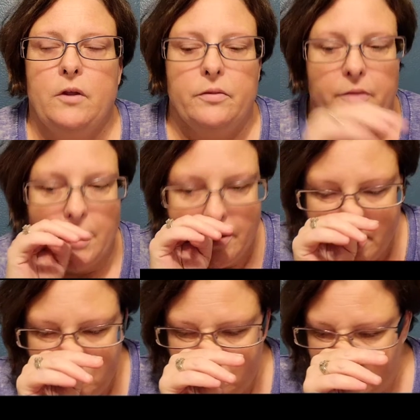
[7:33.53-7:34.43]
Then
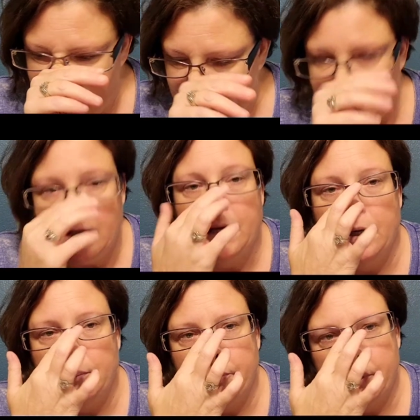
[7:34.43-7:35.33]
they went
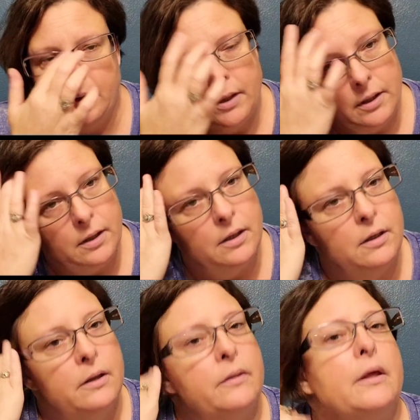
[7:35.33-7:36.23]
and
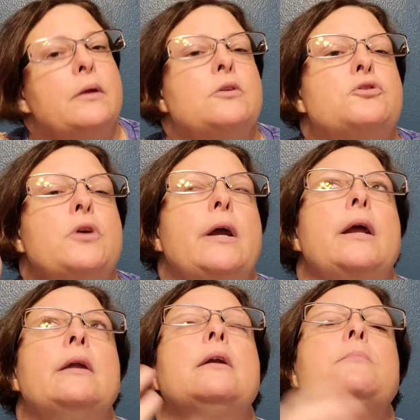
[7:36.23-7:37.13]

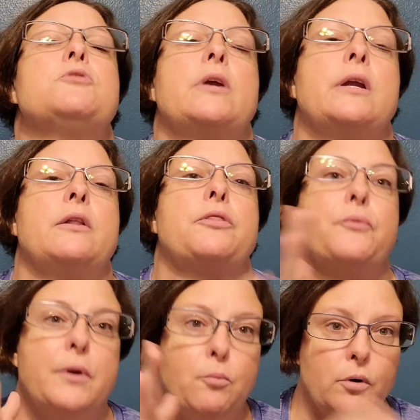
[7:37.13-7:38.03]
ended up draining
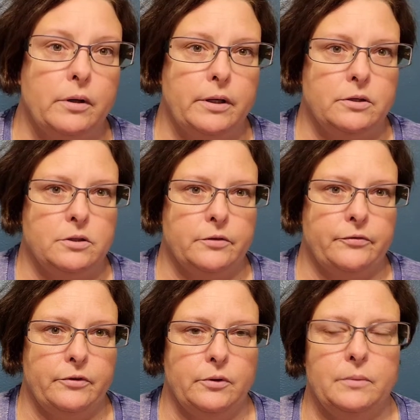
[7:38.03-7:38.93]
3 more liters
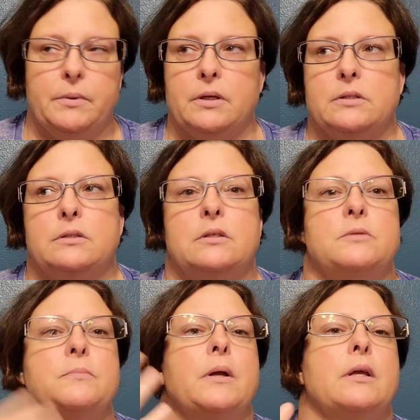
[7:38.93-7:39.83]
of fluid because
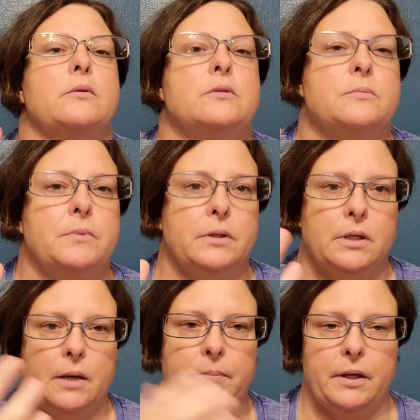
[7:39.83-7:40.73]
his belly was
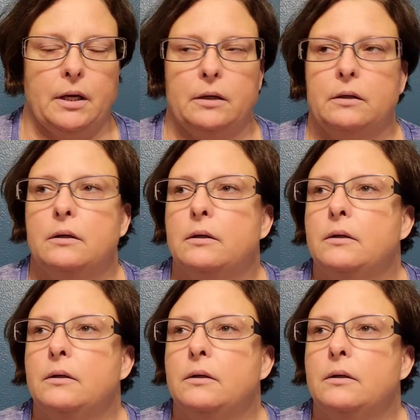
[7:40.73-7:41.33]
building up again.